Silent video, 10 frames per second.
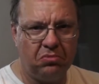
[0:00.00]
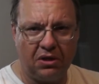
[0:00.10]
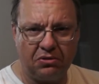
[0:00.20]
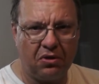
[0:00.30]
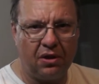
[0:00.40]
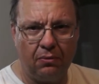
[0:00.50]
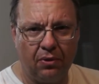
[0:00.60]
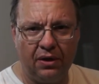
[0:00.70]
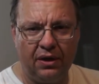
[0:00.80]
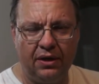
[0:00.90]
That's all they
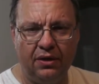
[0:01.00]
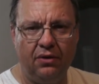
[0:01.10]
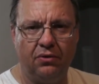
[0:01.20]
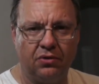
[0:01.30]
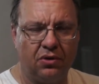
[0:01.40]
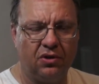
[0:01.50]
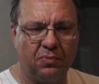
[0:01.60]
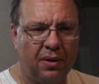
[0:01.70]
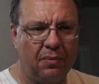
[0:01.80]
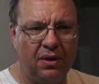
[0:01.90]
really need to do. So it's
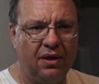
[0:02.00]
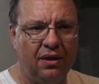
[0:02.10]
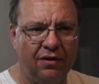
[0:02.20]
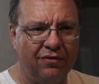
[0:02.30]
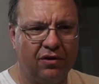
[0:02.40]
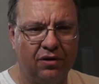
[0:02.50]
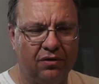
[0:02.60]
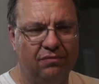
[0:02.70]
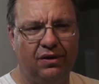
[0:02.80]
probably in there for,